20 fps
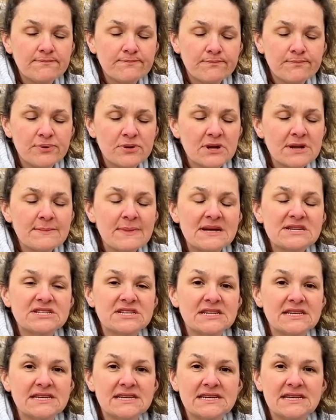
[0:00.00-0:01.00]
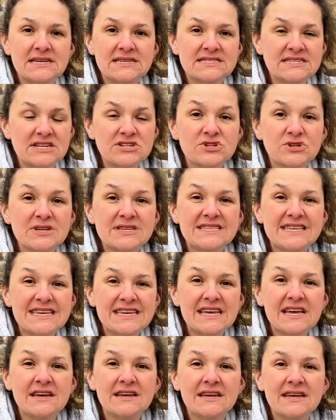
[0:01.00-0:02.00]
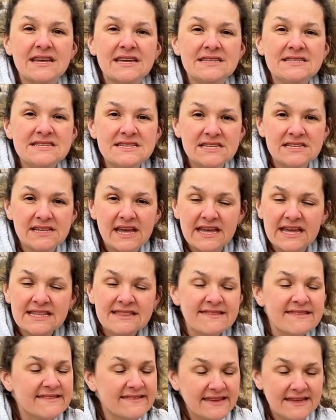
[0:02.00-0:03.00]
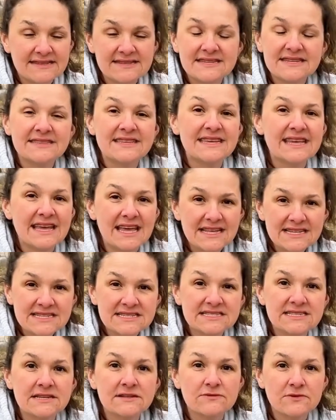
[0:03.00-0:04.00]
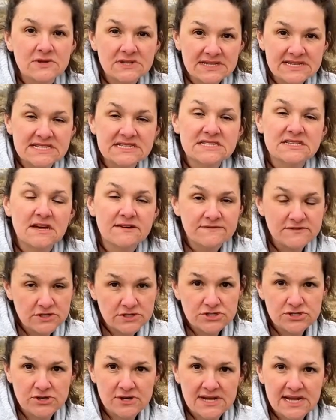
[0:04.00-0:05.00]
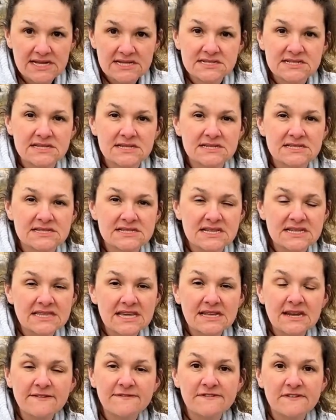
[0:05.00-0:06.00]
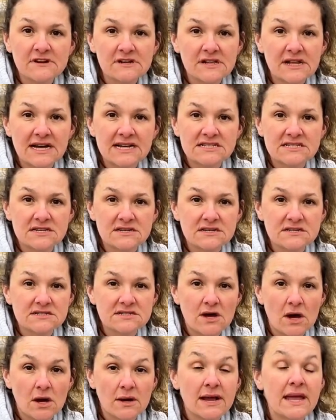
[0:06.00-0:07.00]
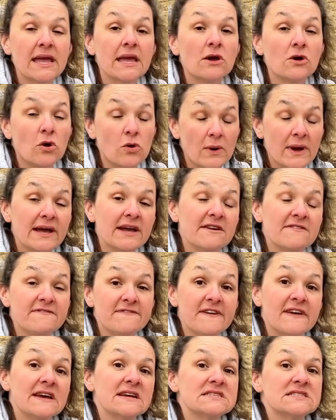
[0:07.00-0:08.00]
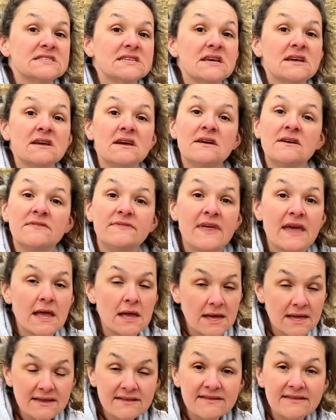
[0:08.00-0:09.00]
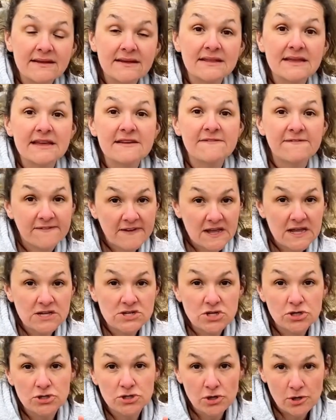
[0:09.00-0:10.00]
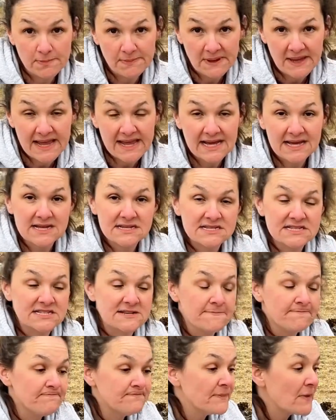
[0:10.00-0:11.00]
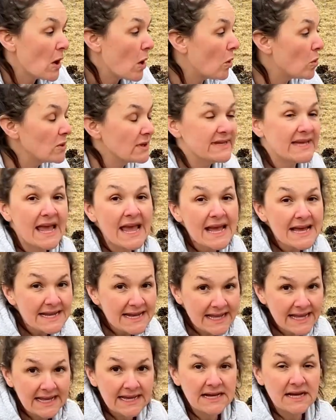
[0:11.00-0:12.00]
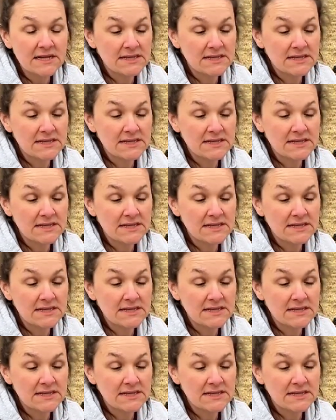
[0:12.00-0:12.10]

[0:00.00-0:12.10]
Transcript: pretty much essentially the instant release of nutrients. Synthetic fertilizers are a quick fix. They instantly feed your plants. Organic,